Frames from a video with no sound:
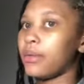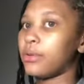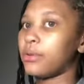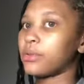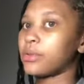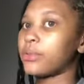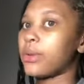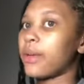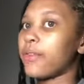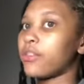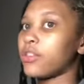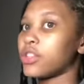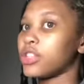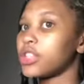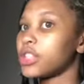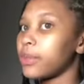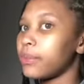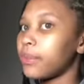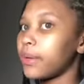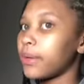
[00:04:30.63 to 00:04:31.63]
was pay for
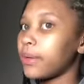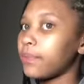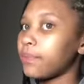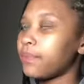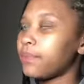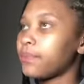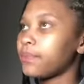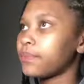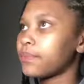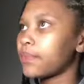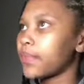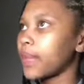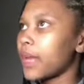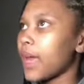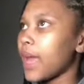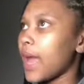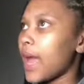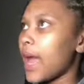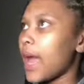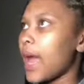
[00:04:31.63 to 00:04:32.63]
shipping.
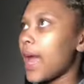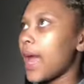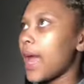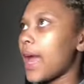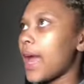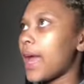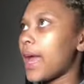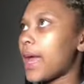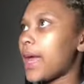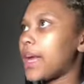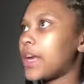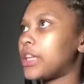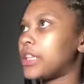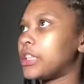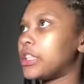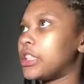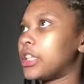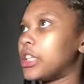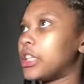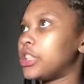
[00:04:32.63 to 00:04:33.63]

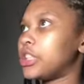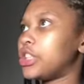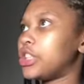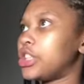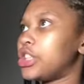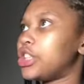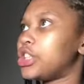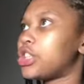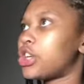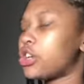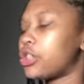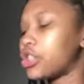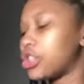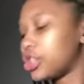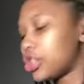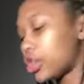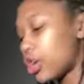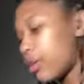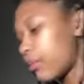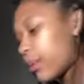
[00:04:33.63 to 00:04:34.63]
And she
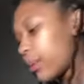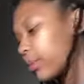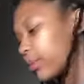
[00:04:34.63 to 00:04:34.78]
told me where